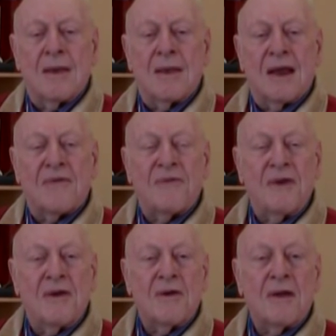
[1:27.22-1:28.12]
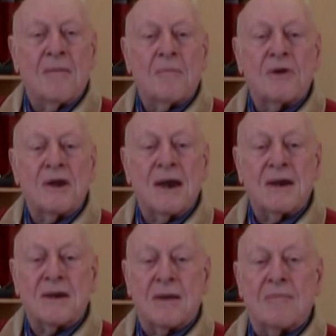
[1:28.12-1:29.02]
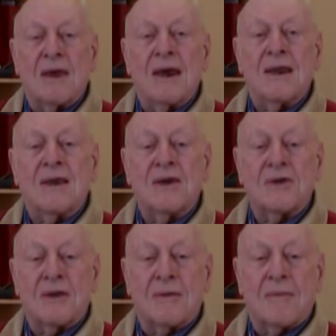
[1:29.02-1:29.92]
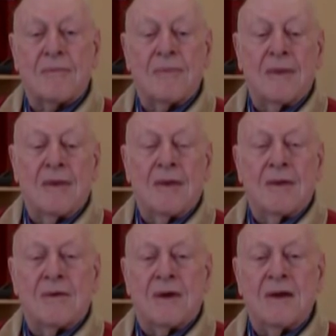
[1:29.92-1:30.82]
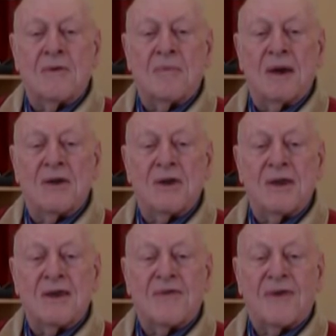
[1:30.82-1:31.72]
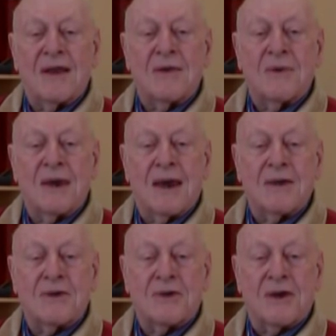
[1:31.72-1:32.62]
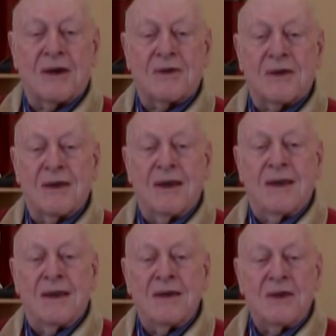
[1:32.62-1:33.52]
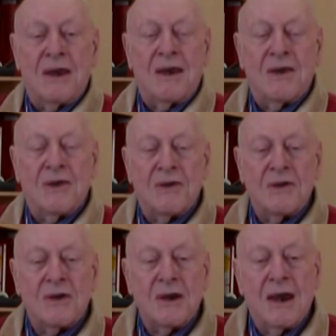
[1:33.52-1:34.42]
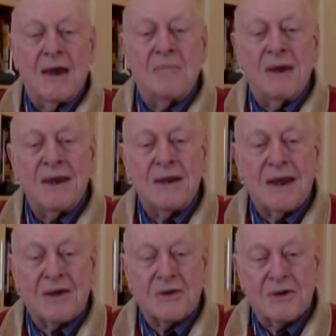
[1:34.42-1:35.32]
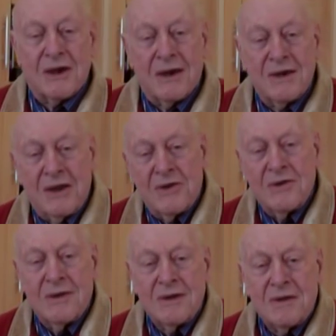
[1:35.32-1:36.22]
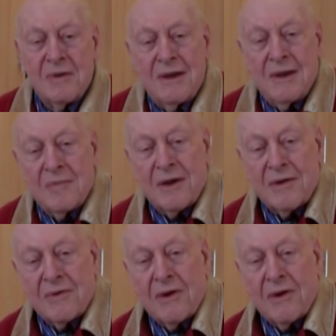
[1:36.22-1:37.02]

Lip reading: that fear protects them. It doesn't. Try to imagine this following exercise. This is a mental exercise. I learned this by